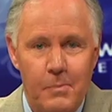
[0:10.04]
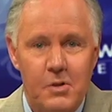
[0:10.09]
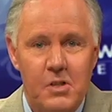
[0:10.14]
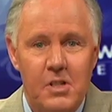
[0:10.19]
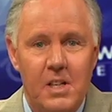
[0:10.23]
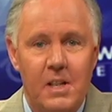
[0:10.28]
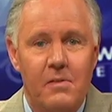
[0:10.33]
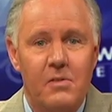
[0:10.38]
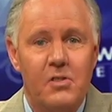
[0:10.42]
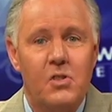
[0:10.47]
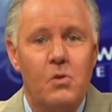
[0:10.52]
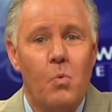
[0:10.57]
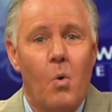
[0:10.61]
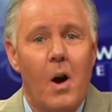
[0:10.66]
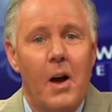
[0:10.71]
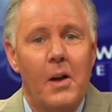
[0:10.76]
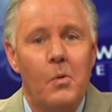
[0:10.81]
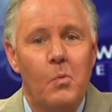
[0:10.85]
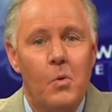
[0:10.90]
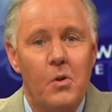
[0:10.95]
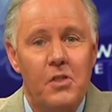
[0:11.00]
Steve
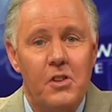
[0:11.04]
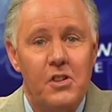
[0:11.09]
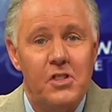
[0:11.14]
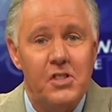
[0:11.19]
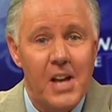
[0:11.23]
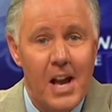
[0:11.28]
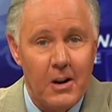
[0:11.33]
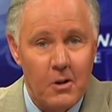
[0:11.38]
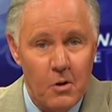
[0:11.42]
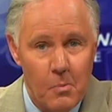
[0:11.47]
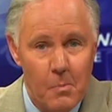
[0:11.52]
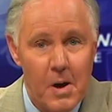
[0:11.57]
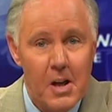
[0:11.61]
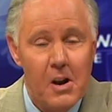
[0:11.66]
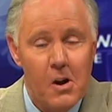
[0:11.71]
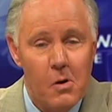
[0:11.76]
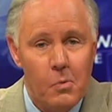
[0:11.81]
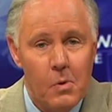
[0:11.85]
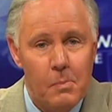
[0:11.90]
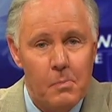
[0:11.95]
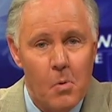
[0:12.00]
Swatt with the
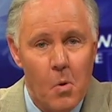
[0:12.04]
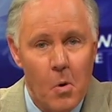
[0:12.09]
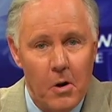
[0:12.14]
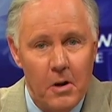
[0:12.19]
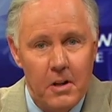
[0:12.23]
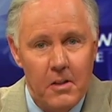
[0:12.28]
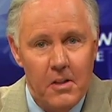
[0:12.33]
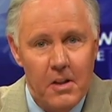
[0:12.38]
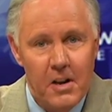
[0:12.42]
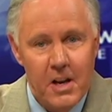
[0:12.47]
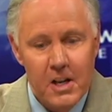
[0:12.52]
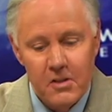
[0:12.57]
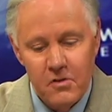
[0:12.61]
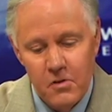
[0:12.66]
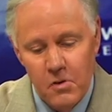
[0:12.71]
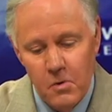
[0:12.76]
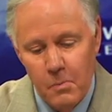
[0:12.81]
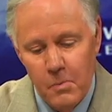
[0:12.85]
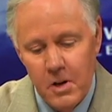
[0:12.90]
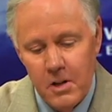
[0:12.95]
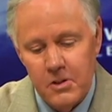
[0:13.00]
Sacramento Report. In the next
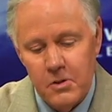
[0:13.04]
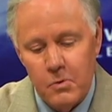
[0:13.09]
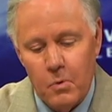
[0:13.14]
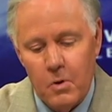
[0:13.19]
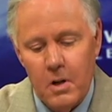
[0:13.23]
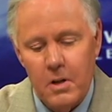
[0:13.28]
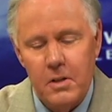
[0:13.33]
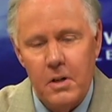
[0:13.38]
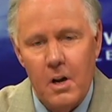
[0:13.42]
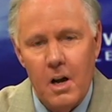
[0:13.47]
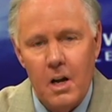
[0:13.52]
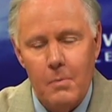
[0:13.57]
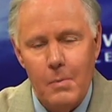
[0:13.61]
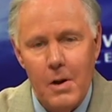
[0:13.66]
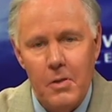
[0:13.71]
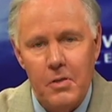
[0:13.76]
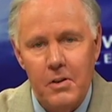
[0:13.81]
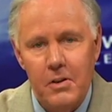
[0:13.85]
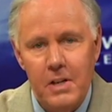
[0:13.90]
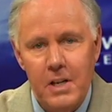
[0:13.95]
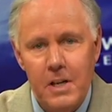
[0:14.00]
few minutes, we're going to talk
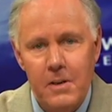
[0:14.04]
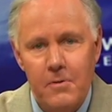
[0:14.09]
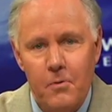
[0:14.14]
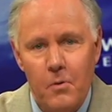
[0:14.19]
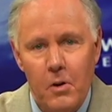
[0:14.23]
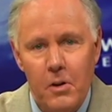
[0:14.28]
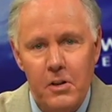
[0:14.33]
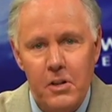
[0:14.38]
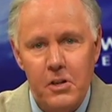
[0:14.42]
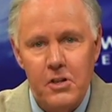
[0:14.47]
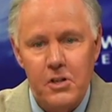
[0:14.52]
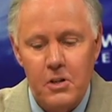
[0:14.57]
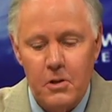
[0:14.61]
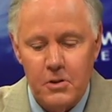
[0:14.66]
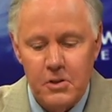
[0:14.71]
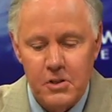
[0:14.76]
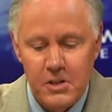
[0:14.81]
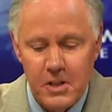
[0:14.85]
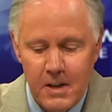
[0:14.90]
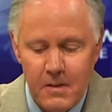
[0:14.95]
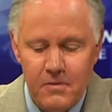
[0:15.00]
about the need for additional
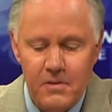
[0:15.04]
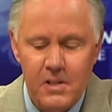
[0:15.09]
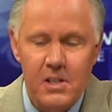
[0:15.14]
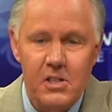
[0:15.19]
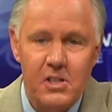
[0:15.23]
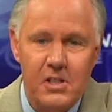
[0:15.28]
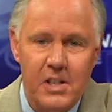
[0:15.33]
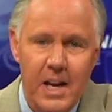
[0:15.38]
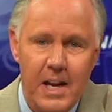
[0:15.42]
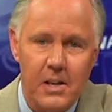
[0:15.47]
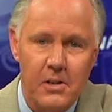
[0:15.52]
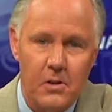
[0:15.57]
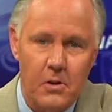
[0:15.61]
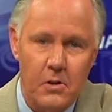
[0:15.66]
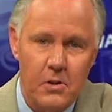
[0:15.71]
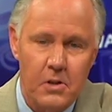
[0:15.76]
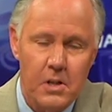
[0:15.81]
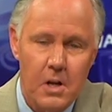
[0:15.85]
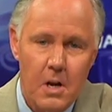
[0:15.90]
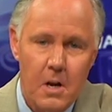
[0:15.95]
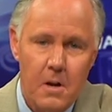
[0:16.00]
safety
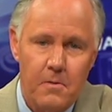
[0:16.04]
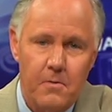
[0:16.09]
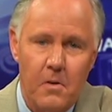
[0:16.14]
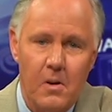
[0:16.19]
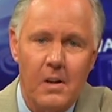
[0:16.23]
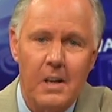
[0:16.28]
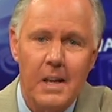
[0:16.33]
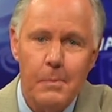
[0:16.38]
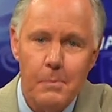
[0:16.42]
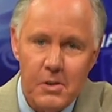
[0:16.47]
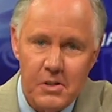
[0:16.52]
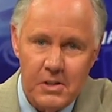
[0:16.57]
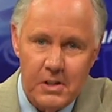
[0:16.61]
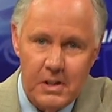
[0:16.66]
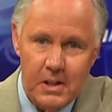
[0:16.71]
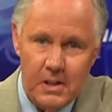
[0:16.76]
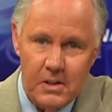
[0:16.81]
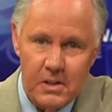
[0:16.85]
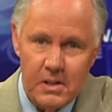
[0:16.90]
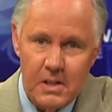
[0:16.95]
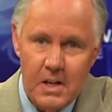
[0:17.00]
standards for
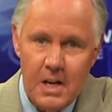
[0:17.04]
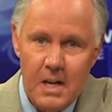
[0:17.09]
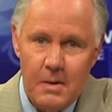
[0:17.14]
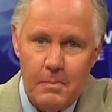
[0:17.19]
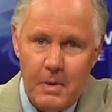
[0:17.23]
limousines.